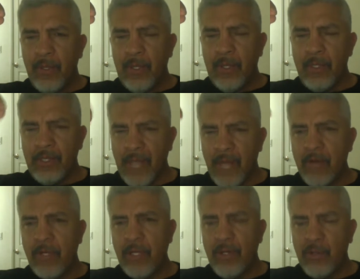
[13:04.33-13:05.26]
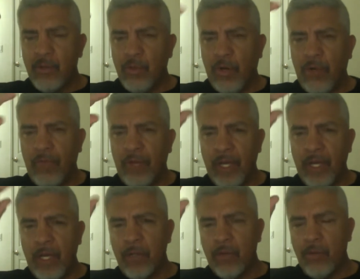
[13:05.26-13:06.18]
Saturday the 12th in
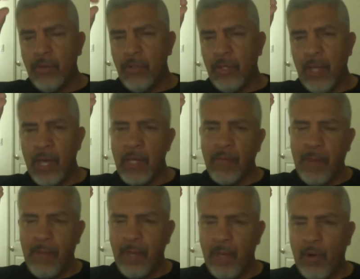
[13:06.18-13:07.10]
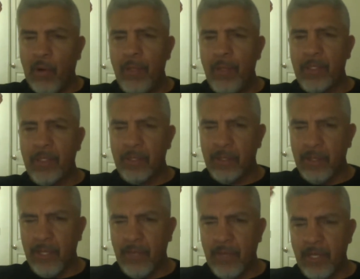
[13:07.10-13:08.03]
Cancun at a Pepe Gomez
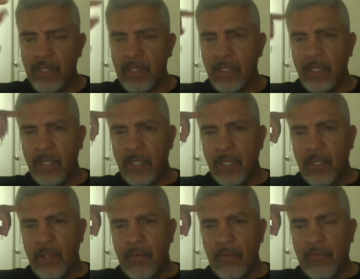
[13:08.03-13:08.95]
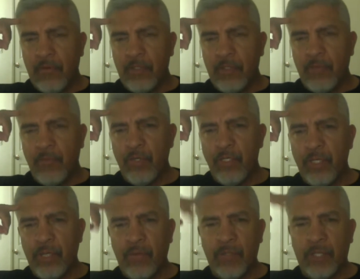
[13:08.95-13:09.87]
event. For some reason,
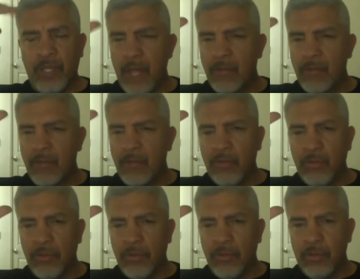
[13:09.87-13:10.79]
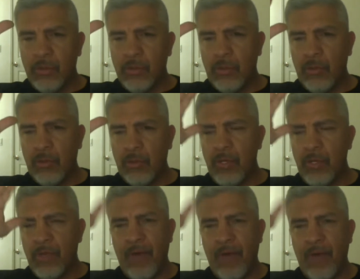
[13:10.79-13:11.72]
it was canceled.
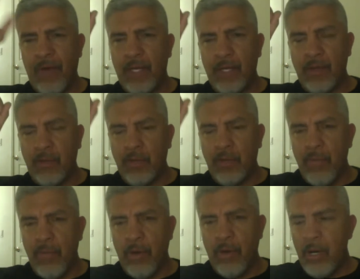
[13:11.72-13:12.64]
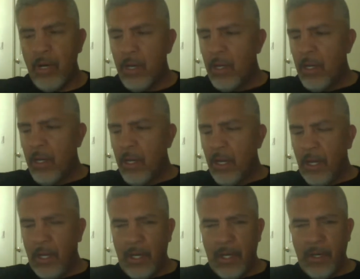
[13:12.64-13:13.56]
So they're not fighting in Cancun anymore.
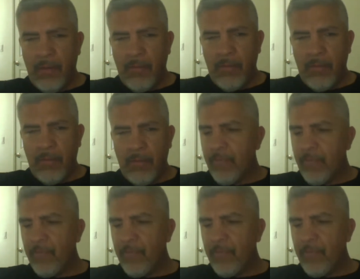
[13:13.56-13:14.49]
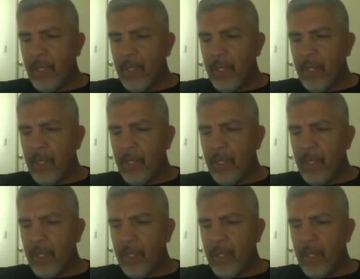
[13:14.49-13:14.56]
But